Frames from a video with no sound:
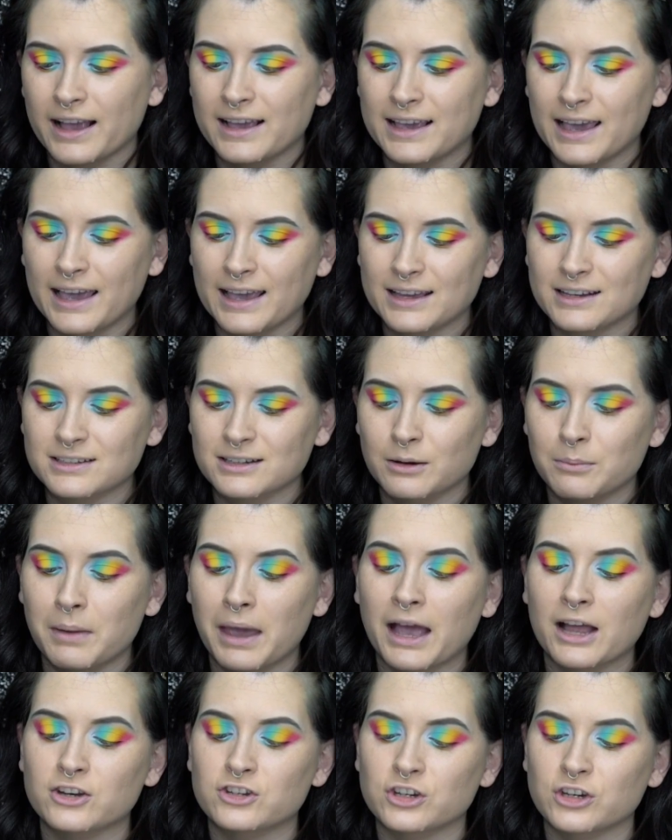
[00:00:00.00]
I can't
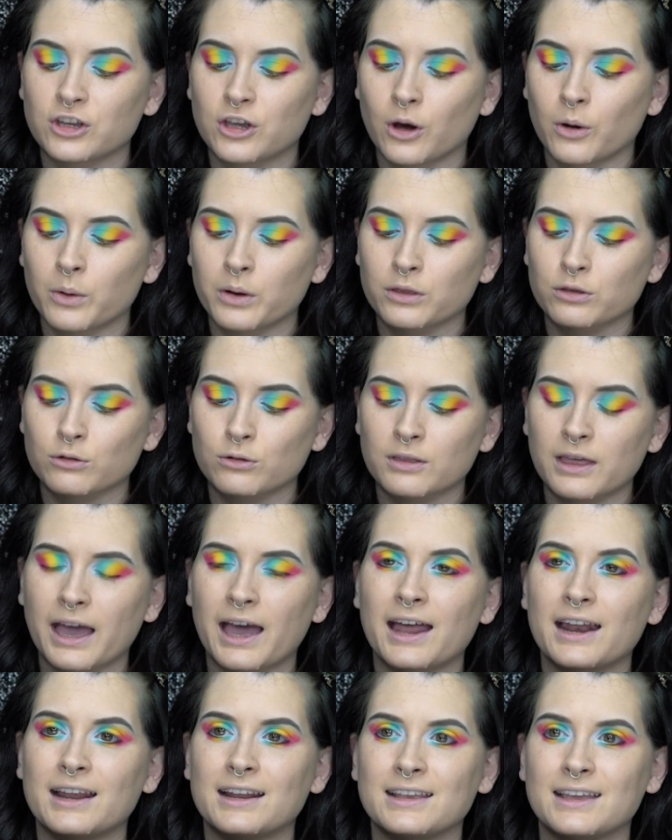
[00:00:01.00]
imagine going through
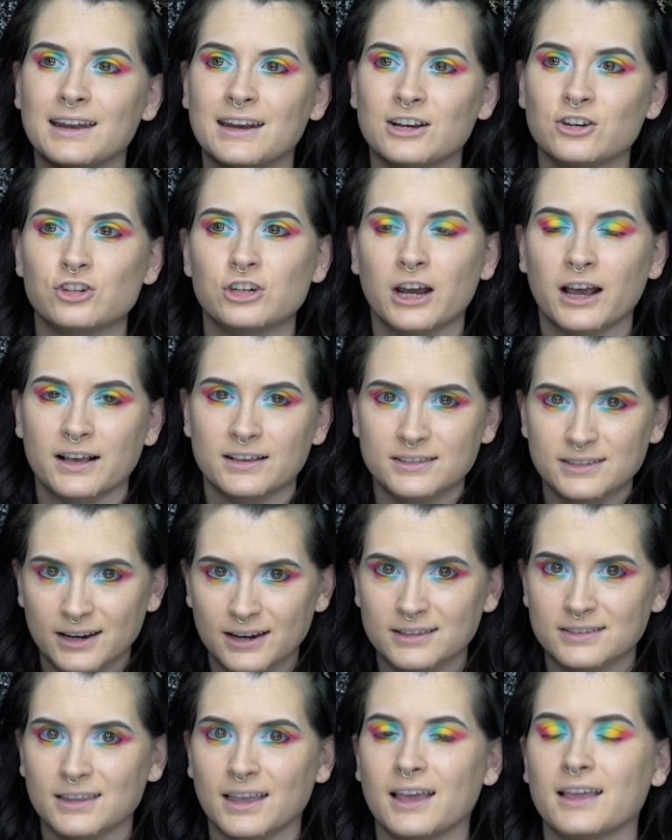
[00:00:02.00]
that and getting
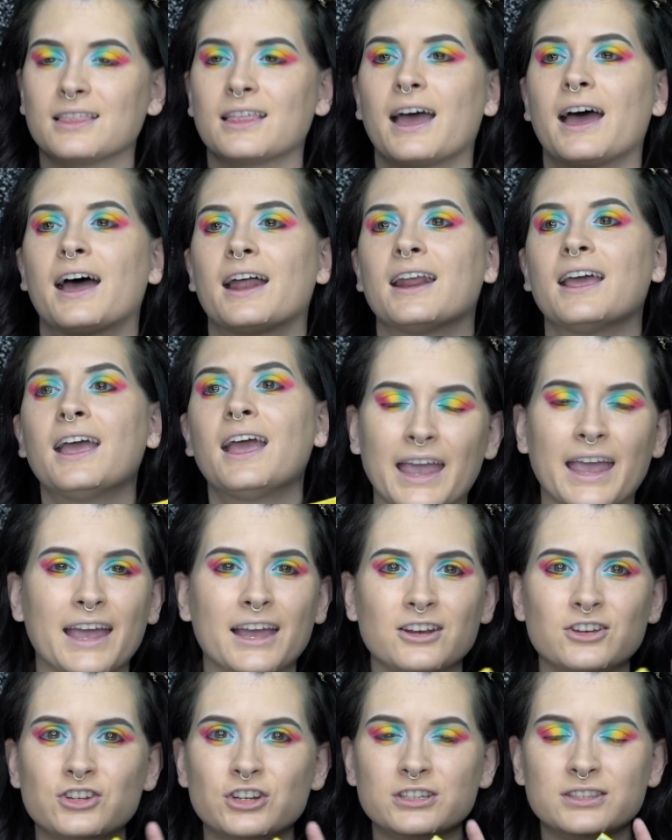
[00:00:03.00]
chastised like that
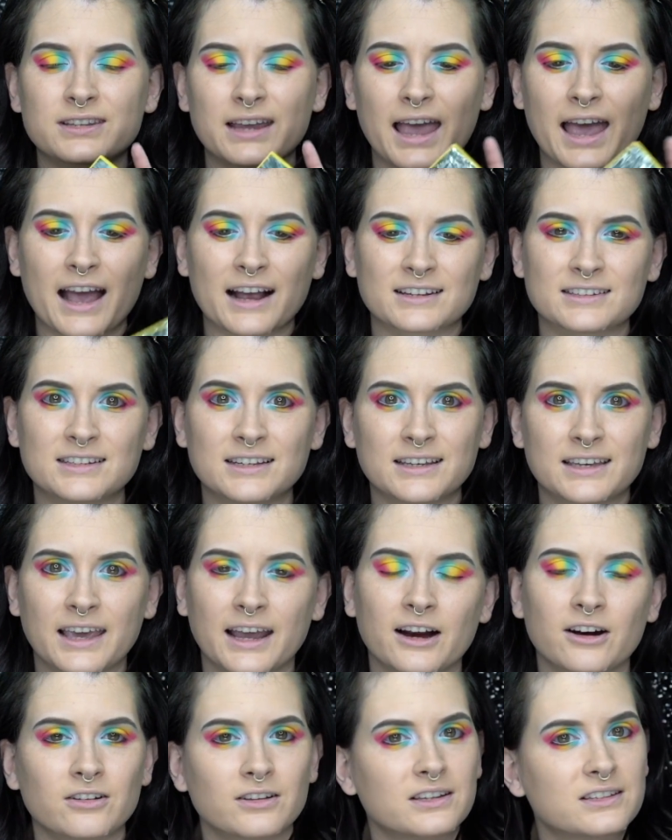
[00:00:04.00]
and just acting
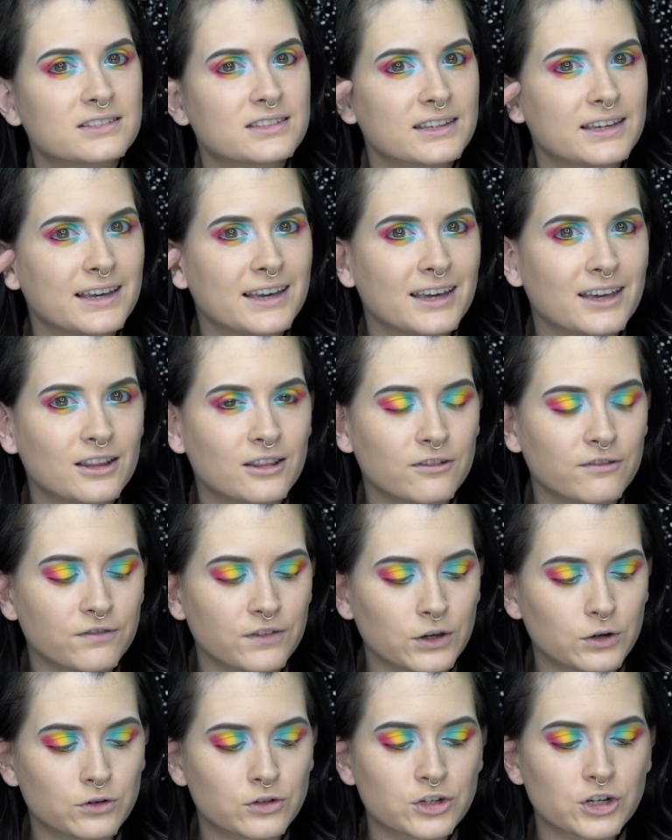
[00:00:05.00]
carelessly in the
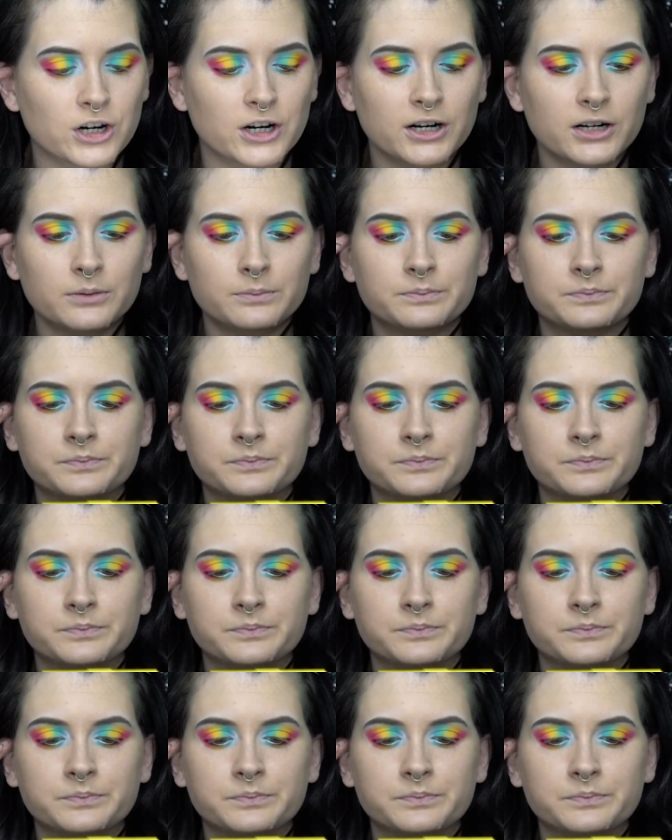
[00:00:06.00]
future.